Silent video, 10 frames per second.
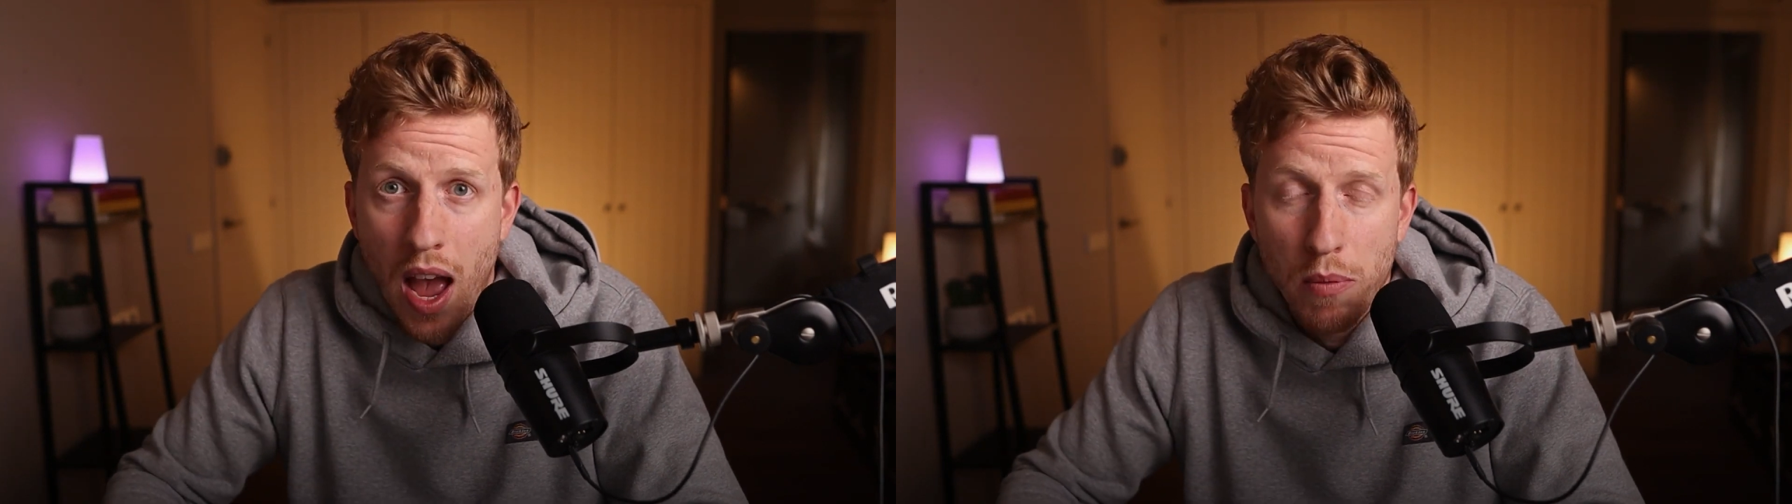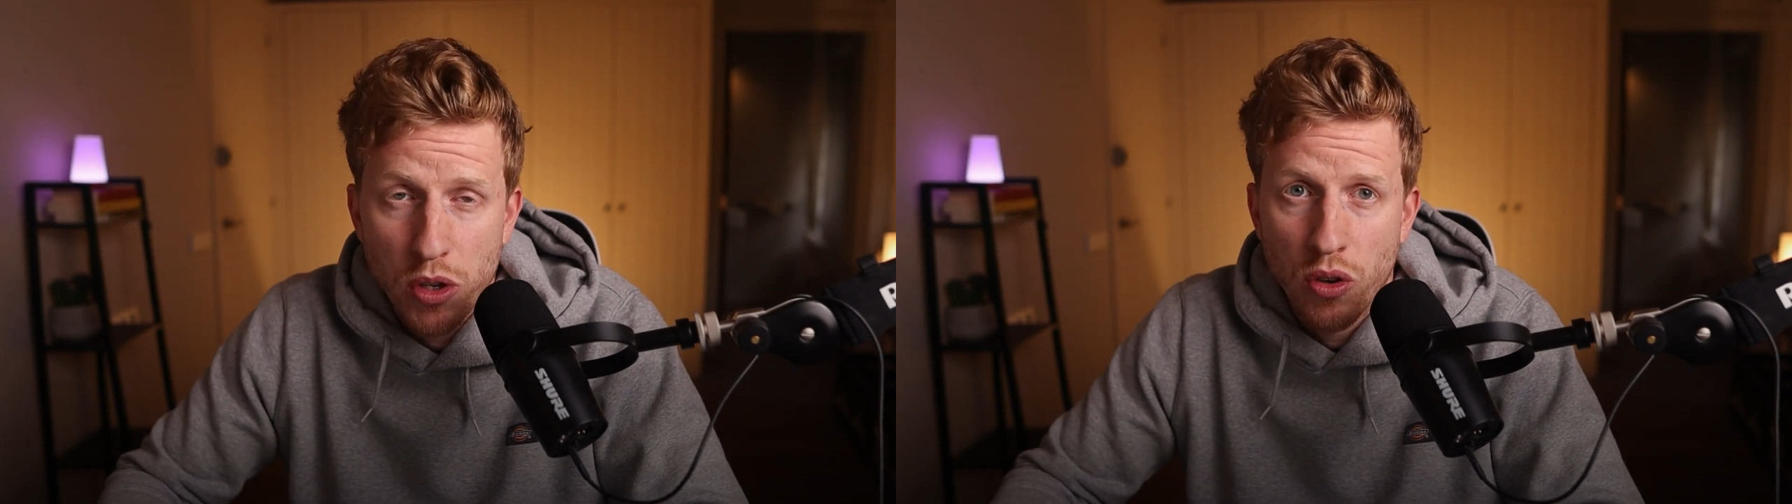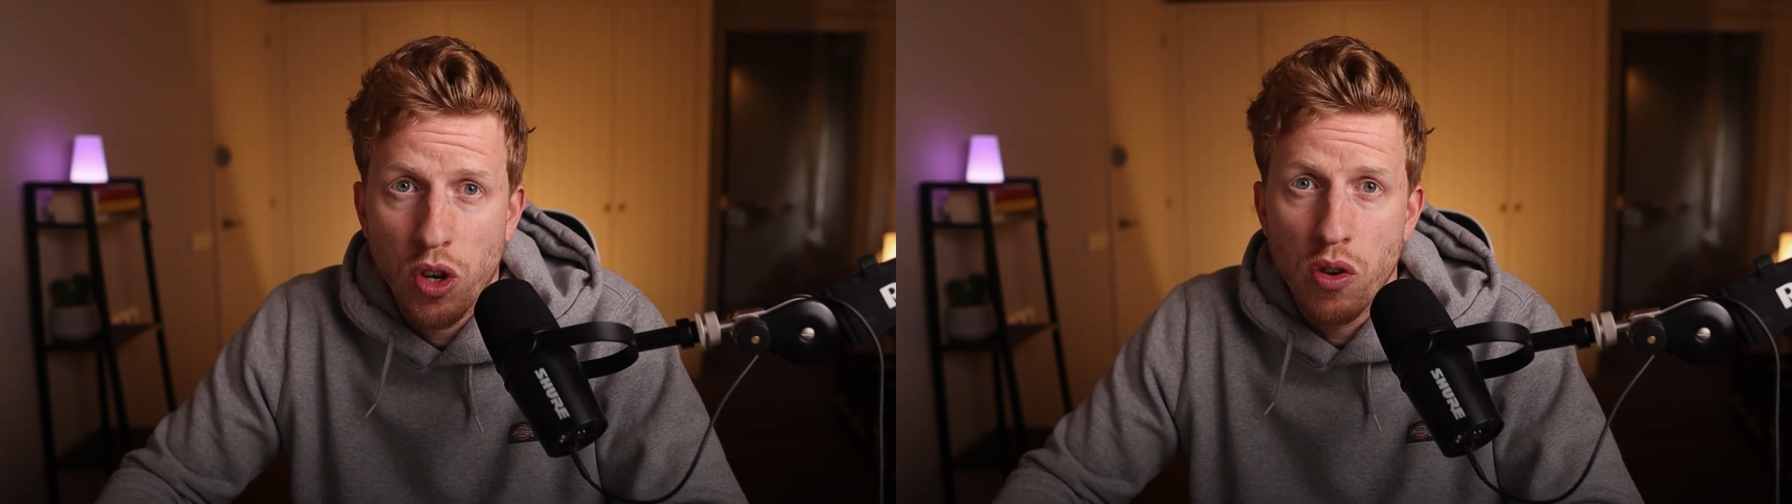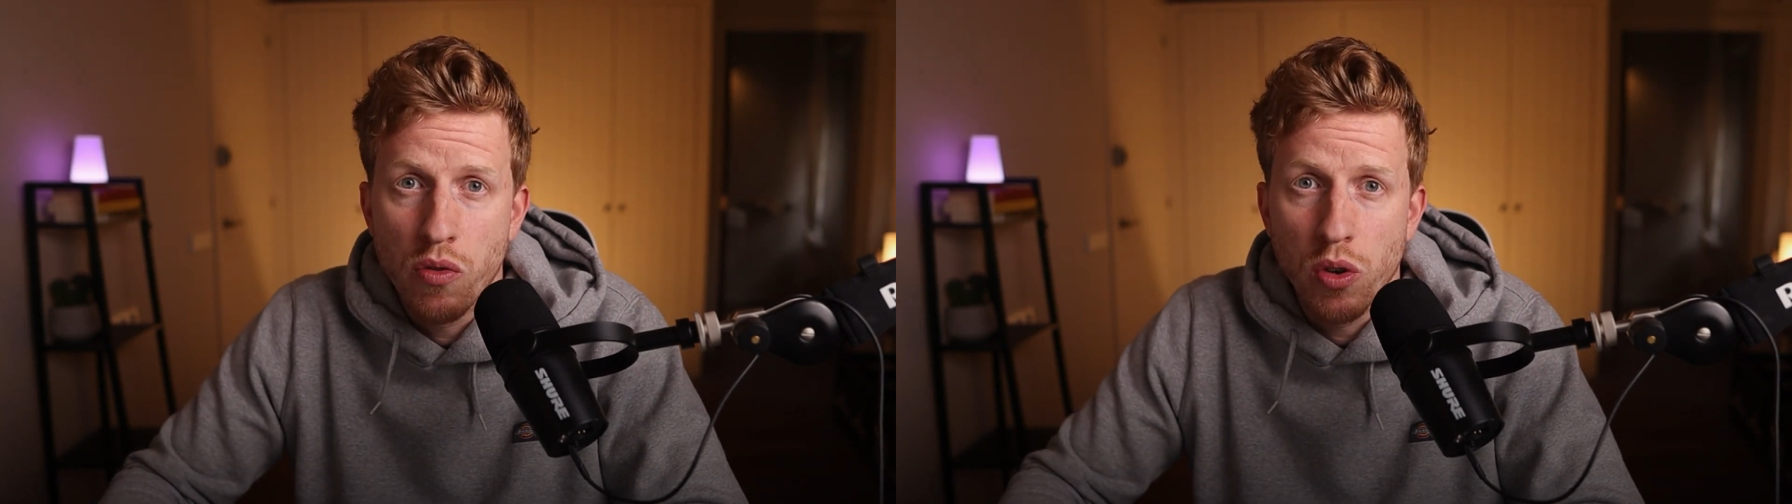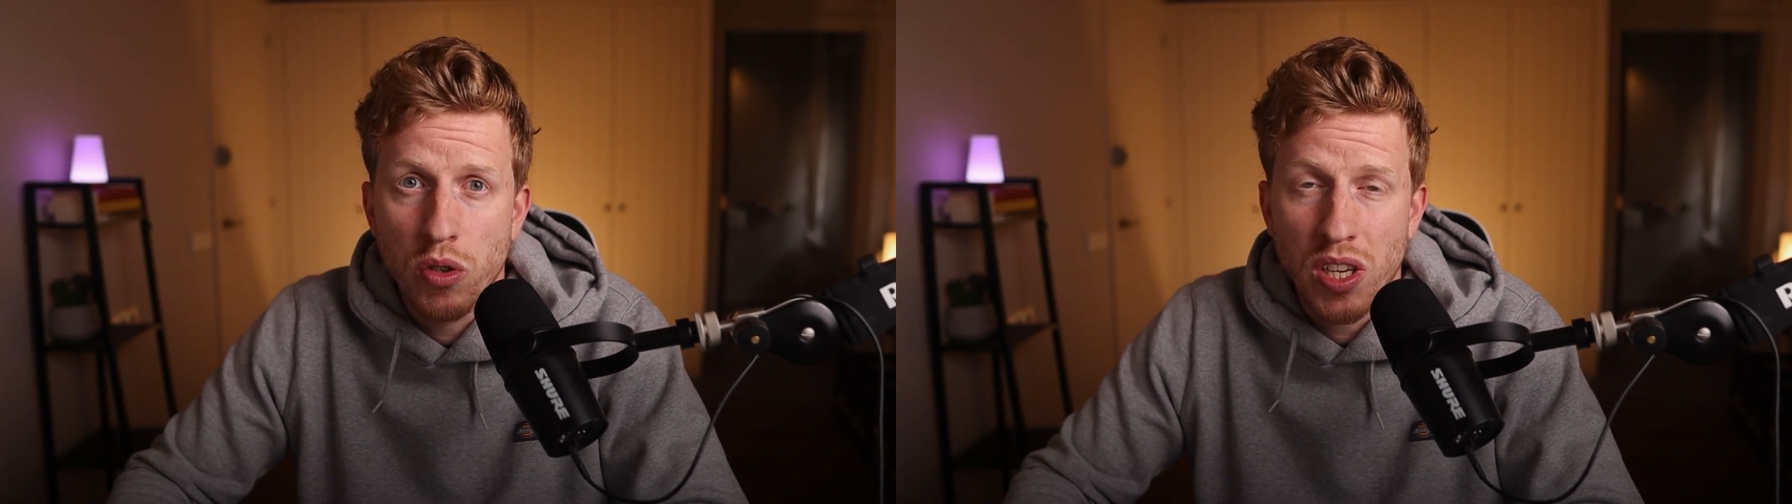Amazon
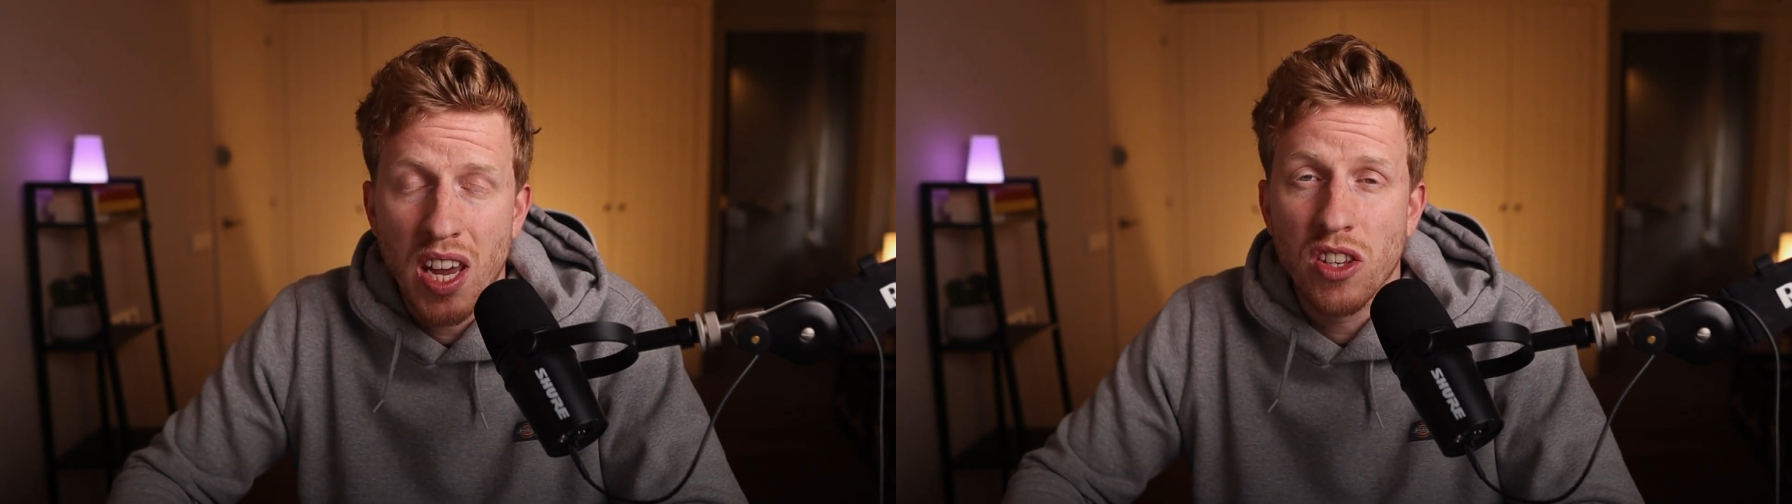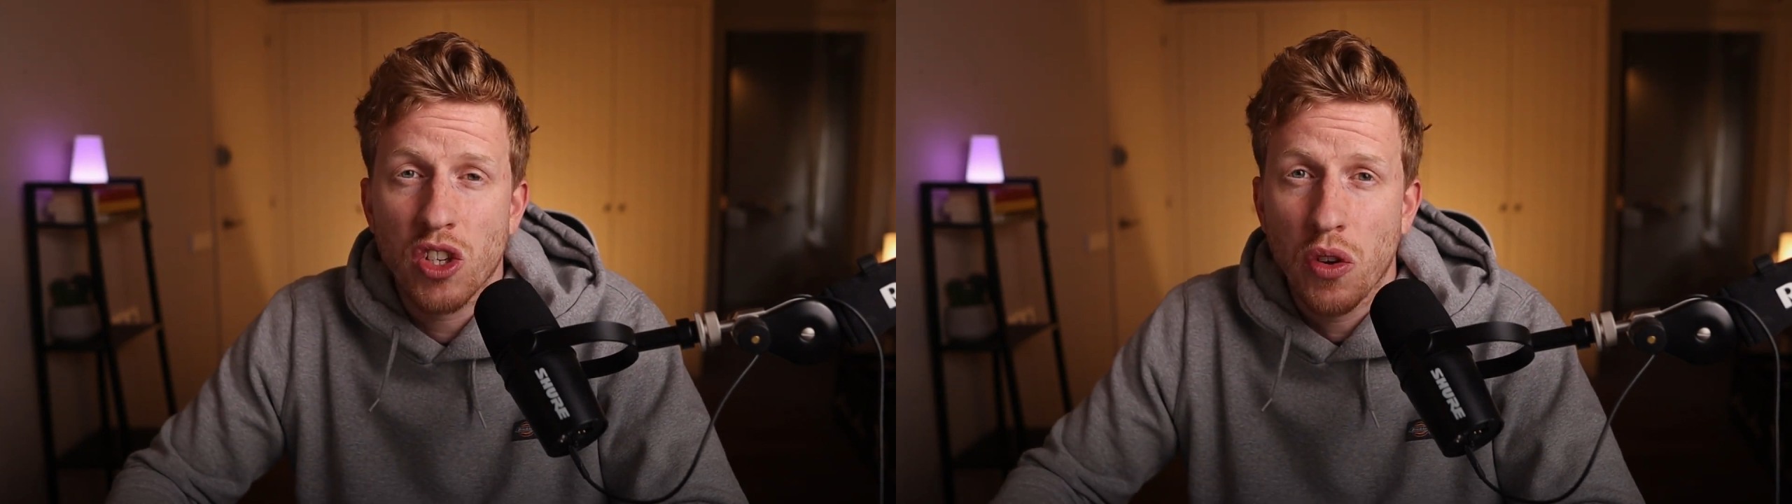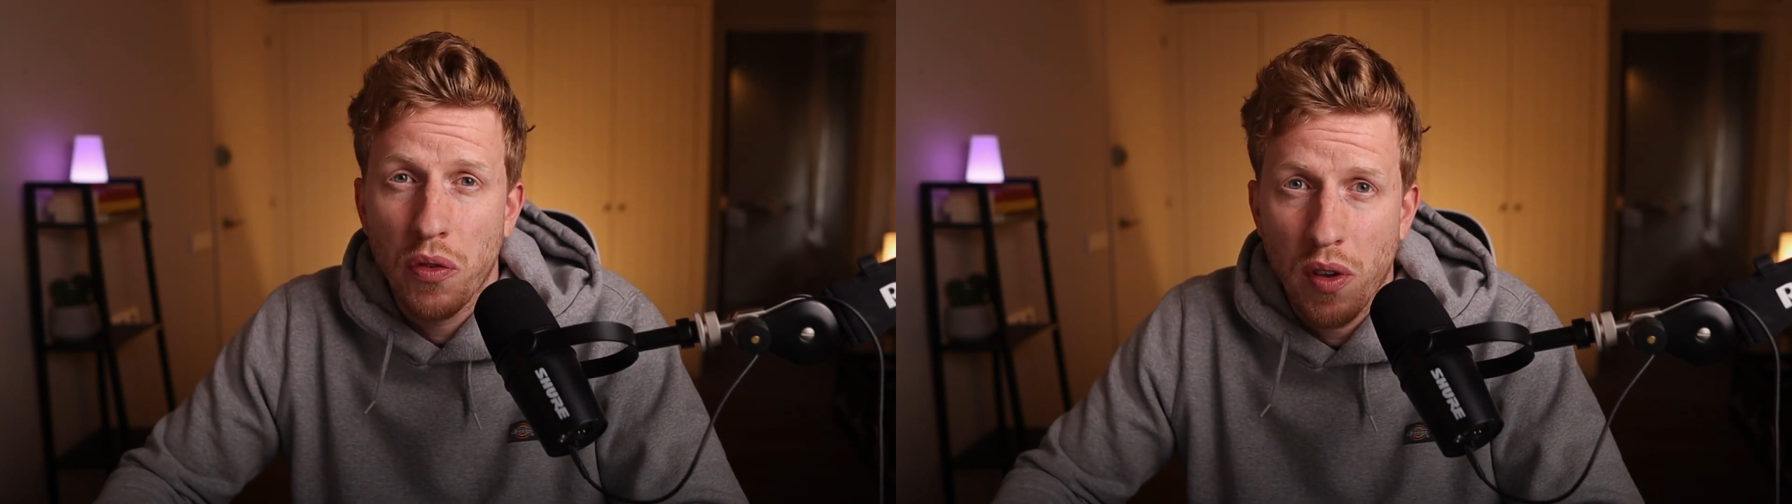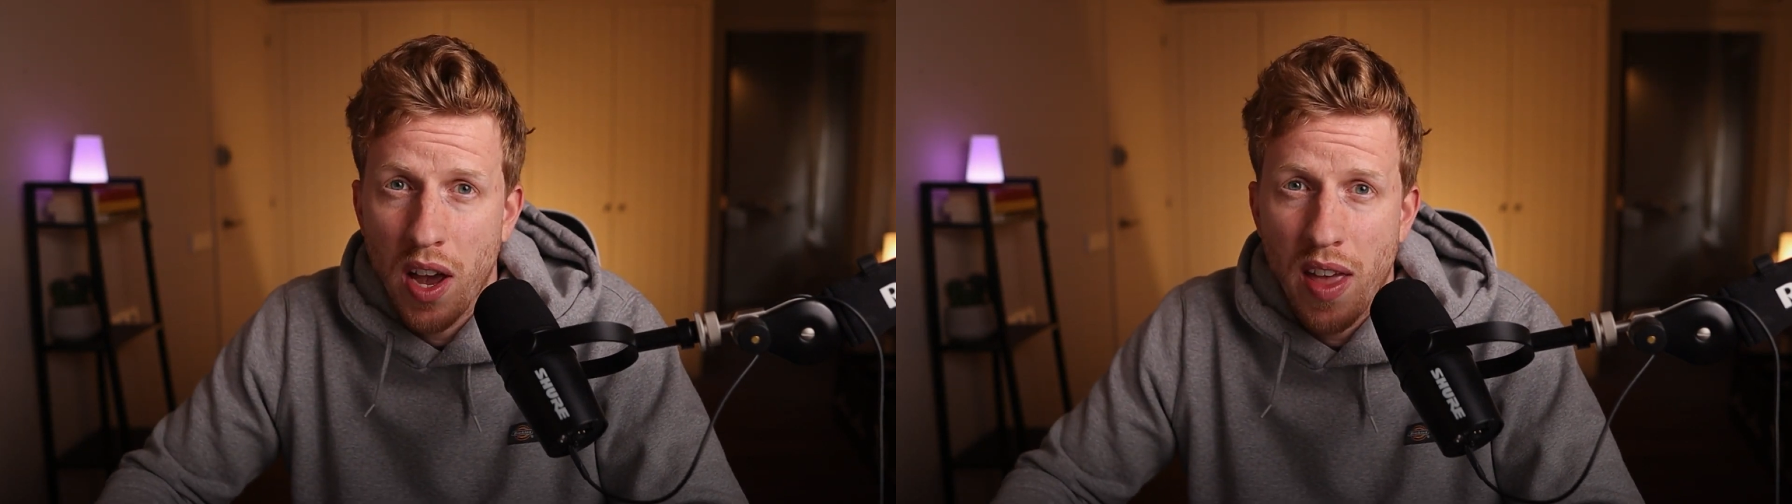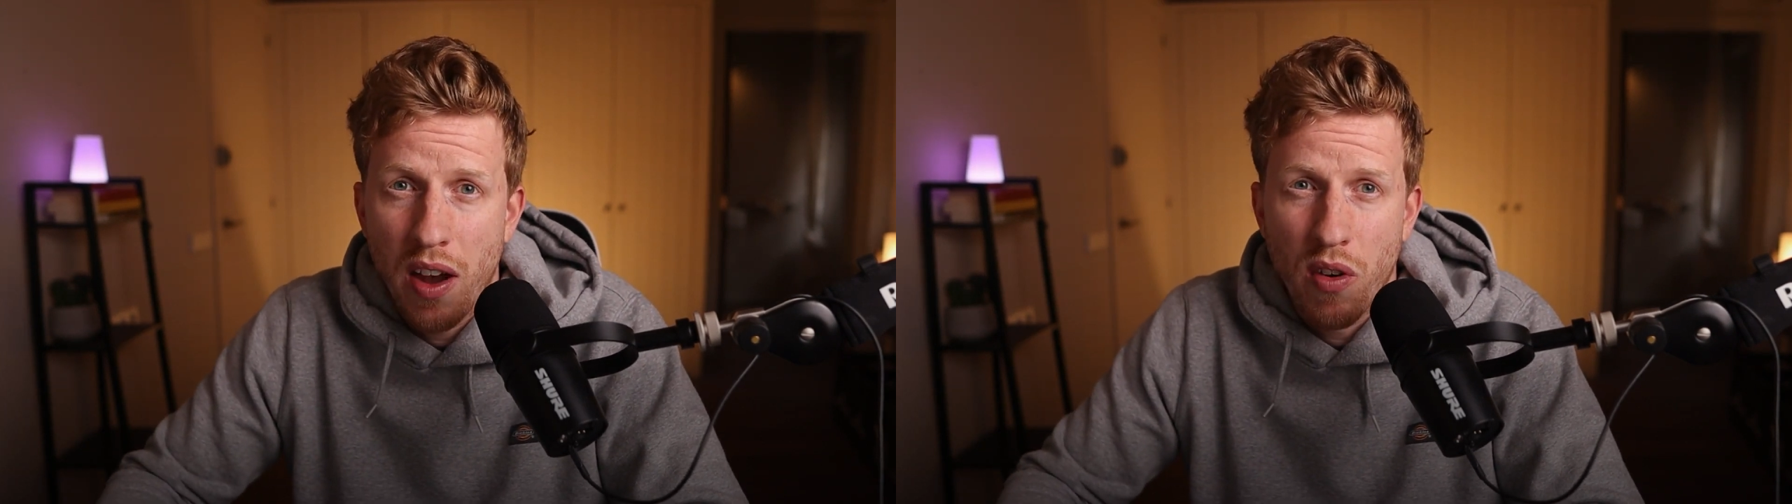gurus saying stuff like that,